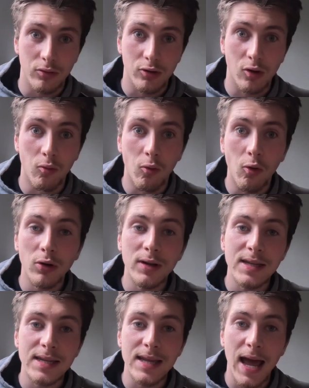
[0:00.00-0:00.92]

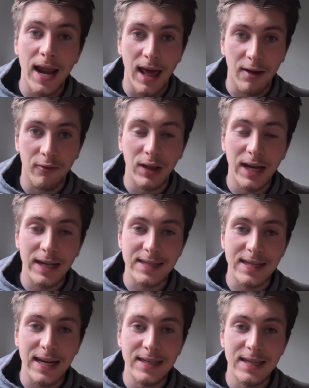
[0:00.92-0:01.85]
towards that athletic
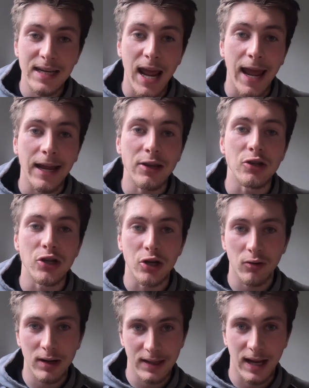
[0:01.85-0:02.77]
season and
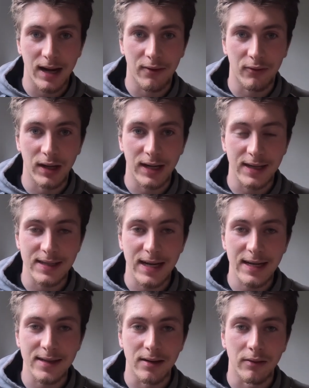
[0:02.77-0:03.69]
during that athletic
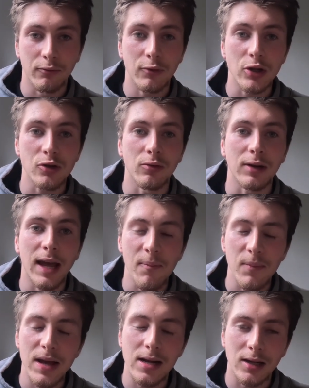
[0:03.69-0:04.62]
season, which will get me